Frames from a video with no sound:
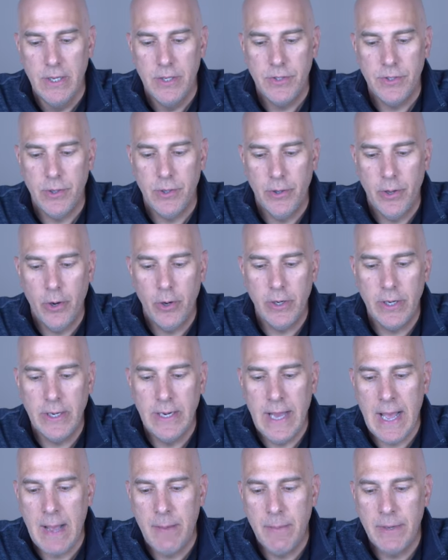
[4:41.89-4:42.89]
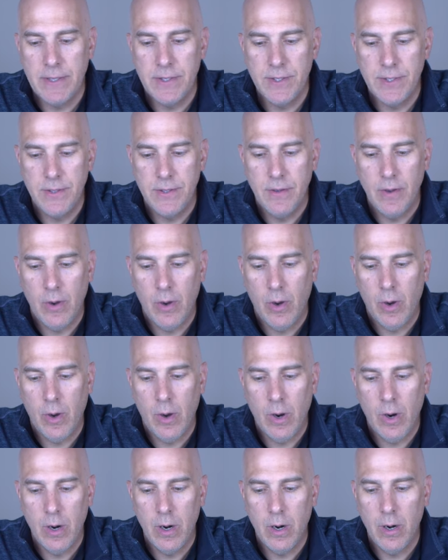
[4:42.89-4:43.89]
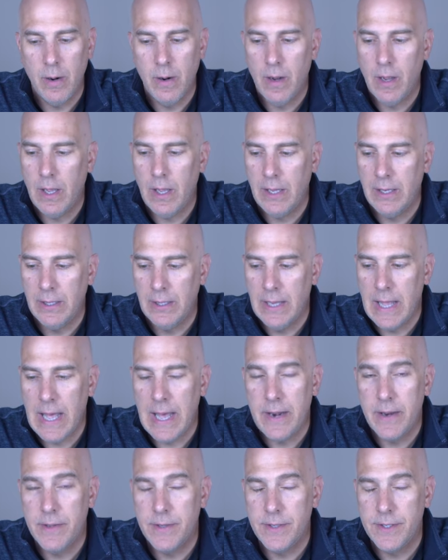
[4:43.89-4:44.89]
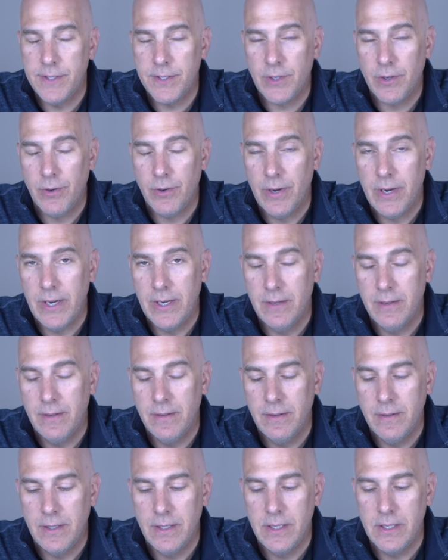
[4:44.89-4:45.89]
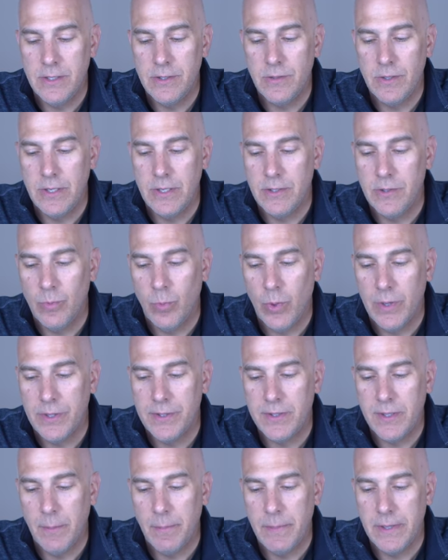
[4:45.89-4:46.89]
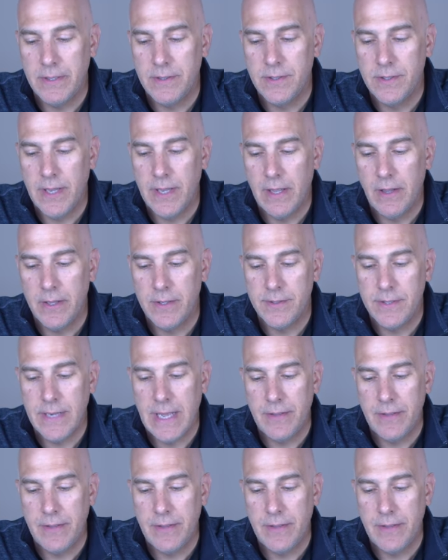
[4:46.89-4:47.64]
So the ergonomics are a lot of the screen is, is what the big sell is.